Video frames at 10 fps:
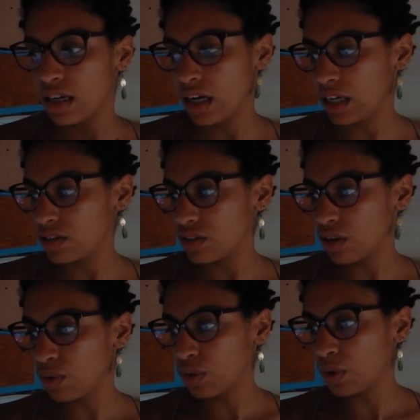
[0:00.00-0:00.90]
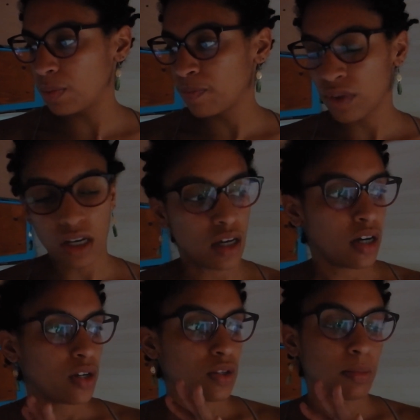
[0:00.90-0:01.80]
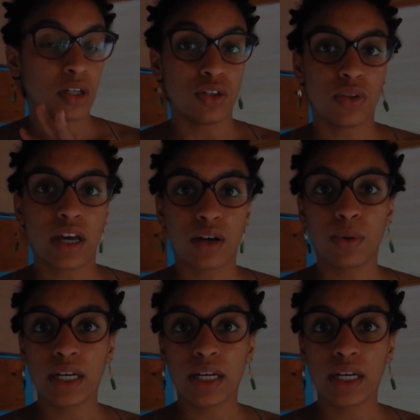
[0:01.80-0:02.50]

that it has to go through. So I'm going to do that